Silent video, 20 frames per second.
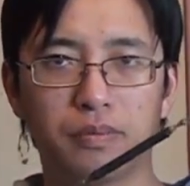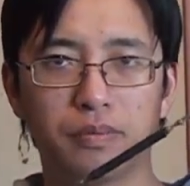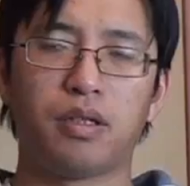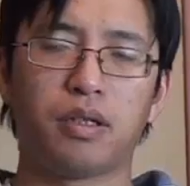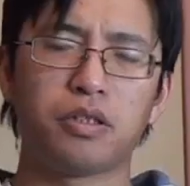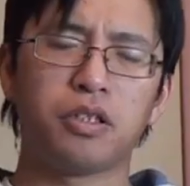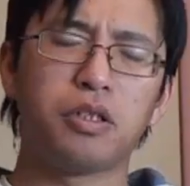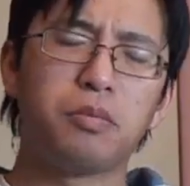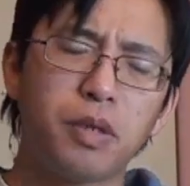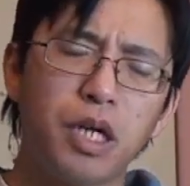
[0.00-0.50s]

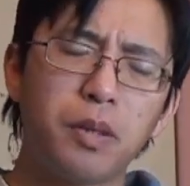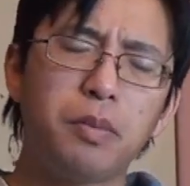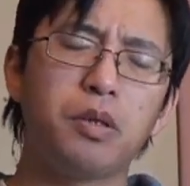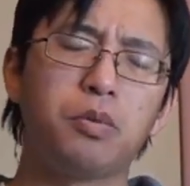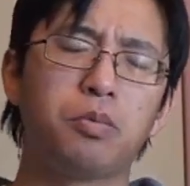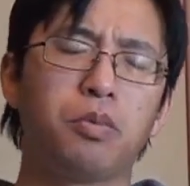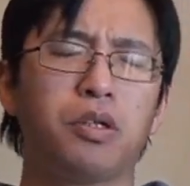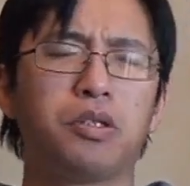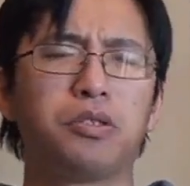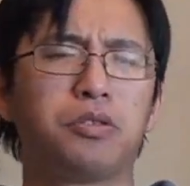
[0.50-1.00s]
Now you may
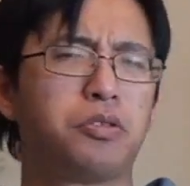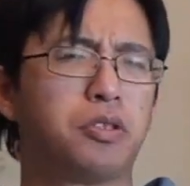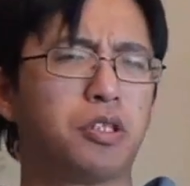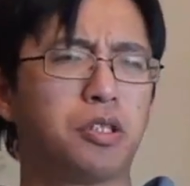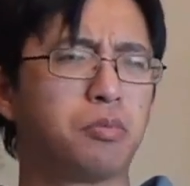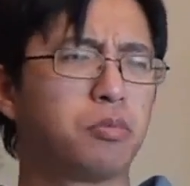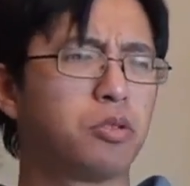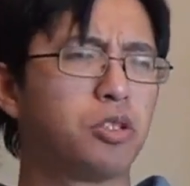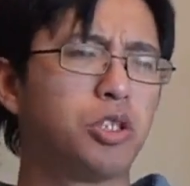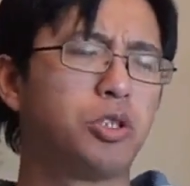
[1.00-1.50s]
be
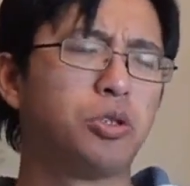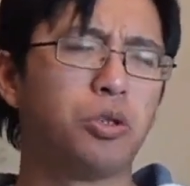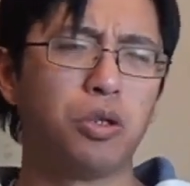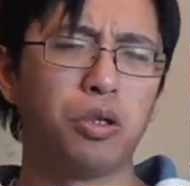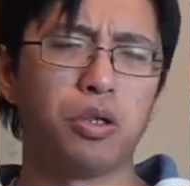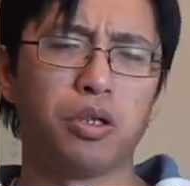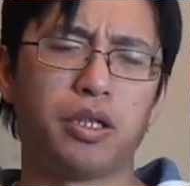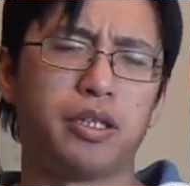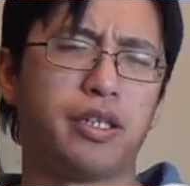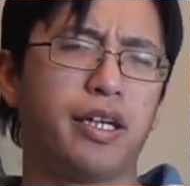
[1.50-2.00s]
wondering,
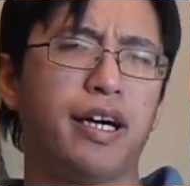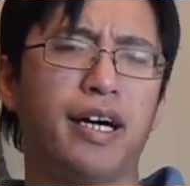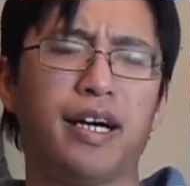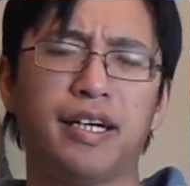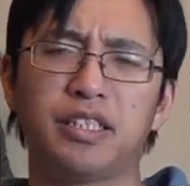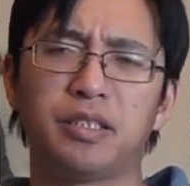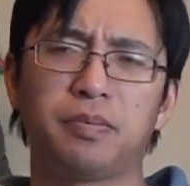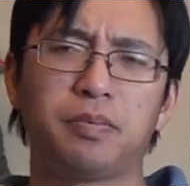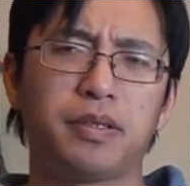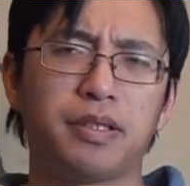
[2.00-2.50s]
surely there
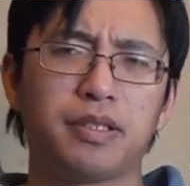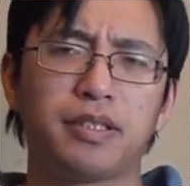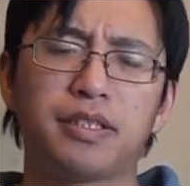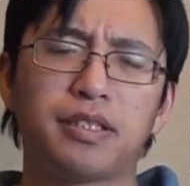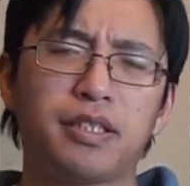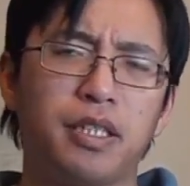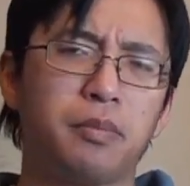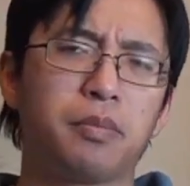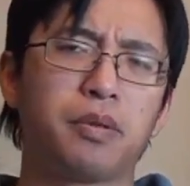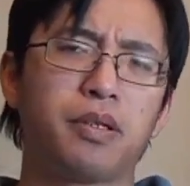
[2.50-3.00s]
has to be
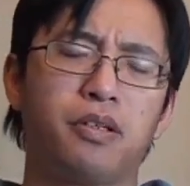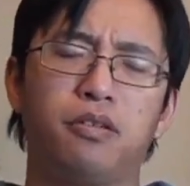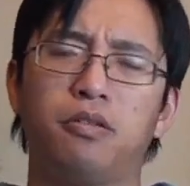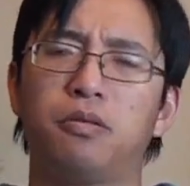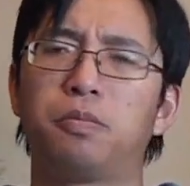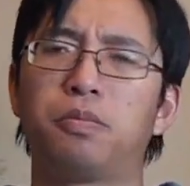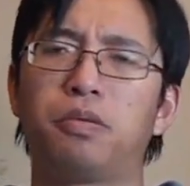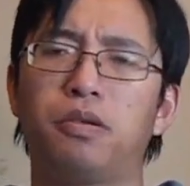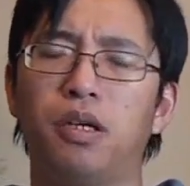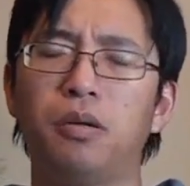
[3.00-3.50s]
some kind
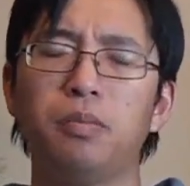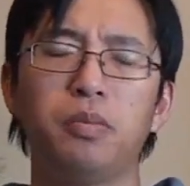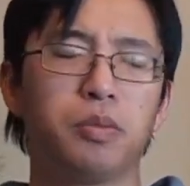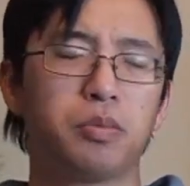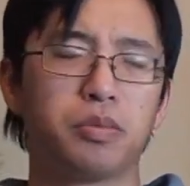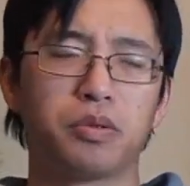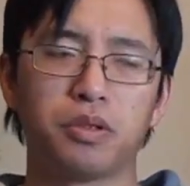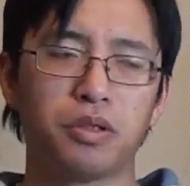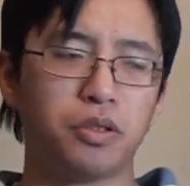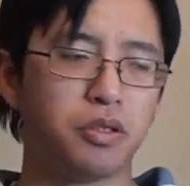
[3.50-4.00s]
of
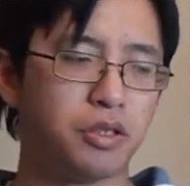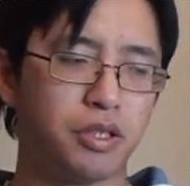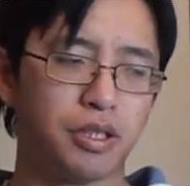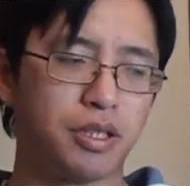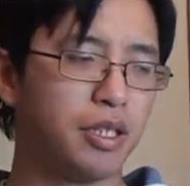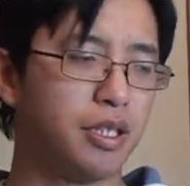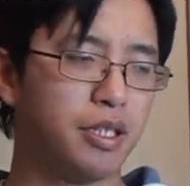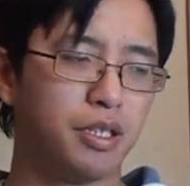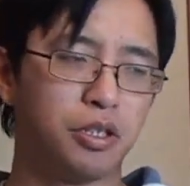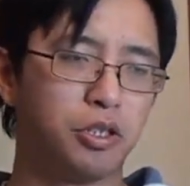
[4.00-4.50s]
problem
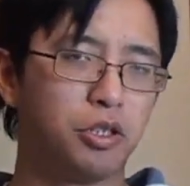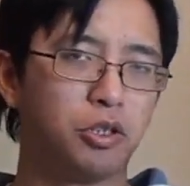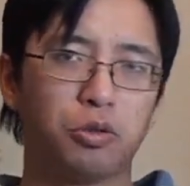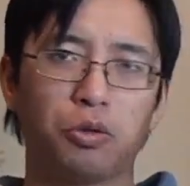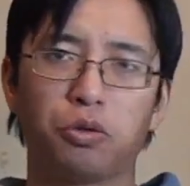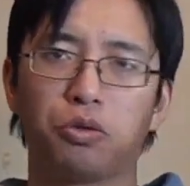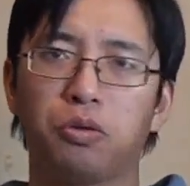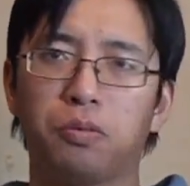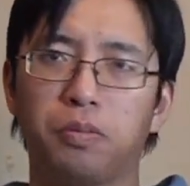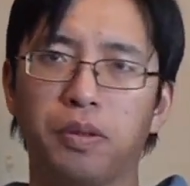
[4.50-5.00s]
using a
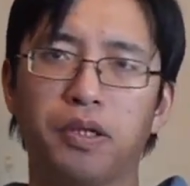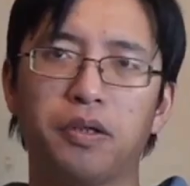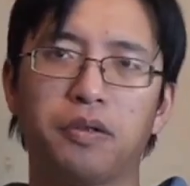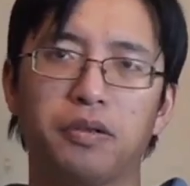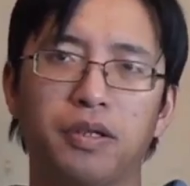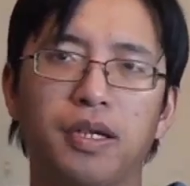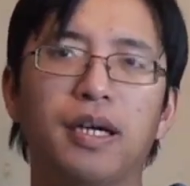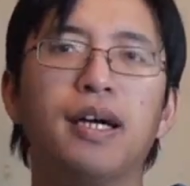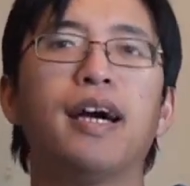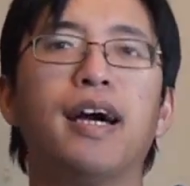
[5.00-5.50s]
shorter
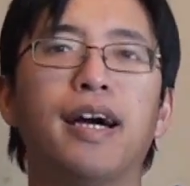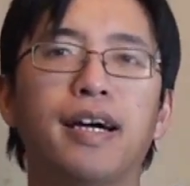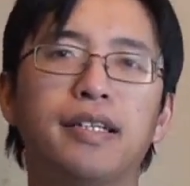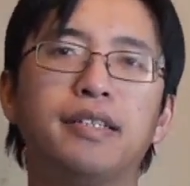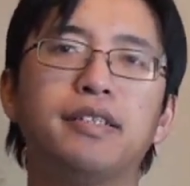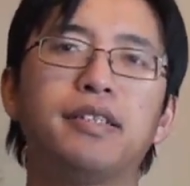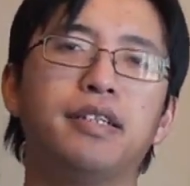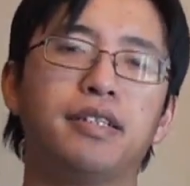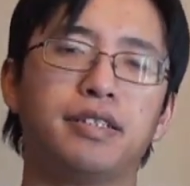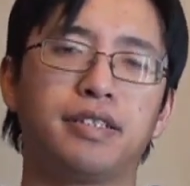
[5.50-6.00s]
bow,
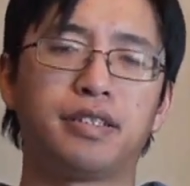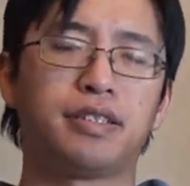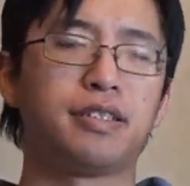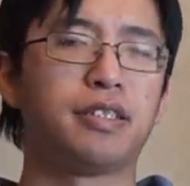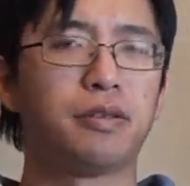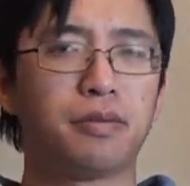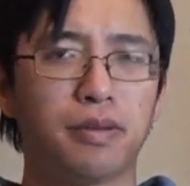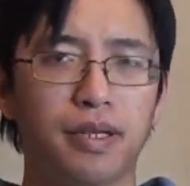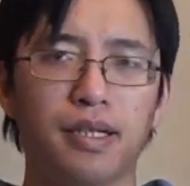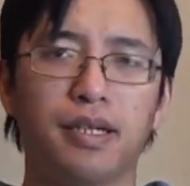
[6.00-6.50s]
and yes,
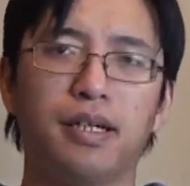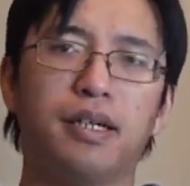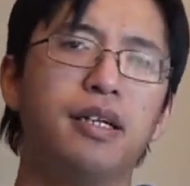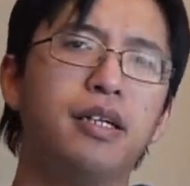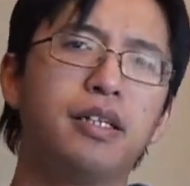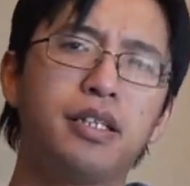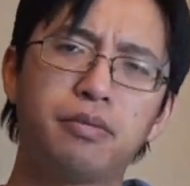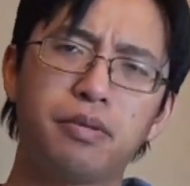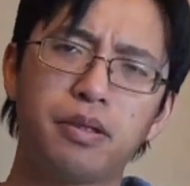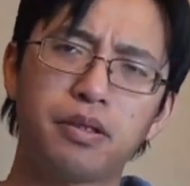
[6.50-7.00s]
there are.
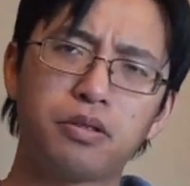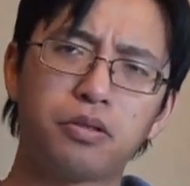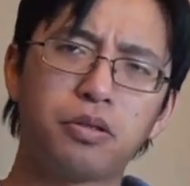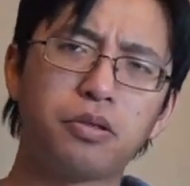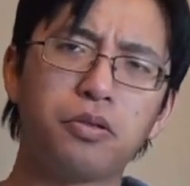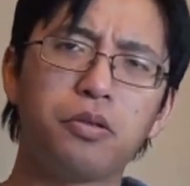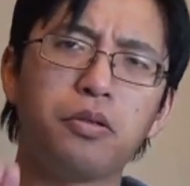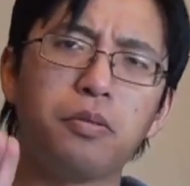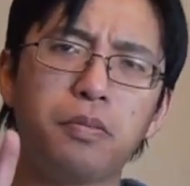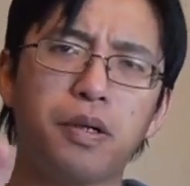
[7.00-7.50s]
There are
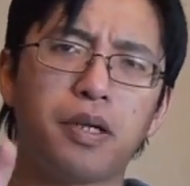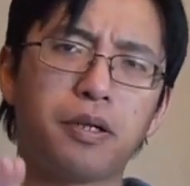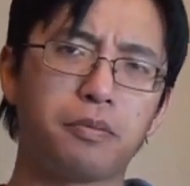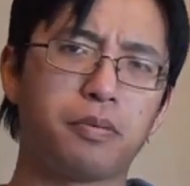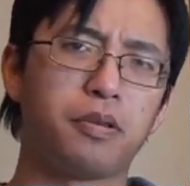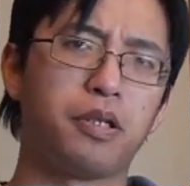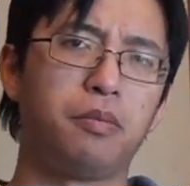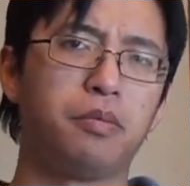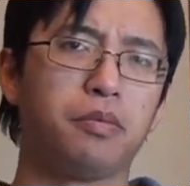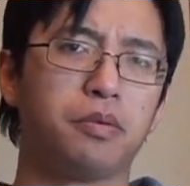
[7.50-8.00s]
two
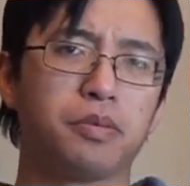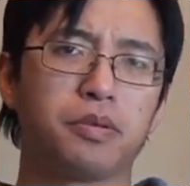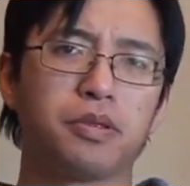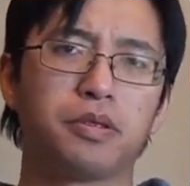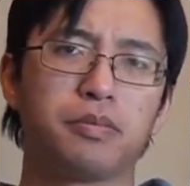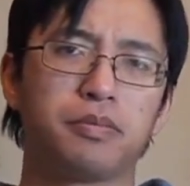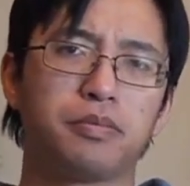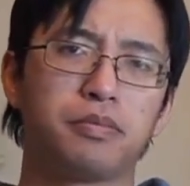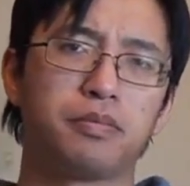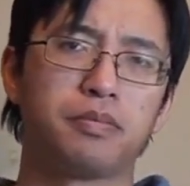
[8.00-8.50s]
main
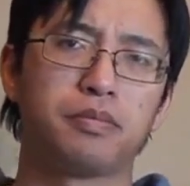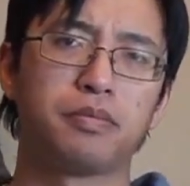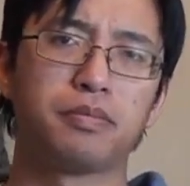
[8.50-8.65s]
problems.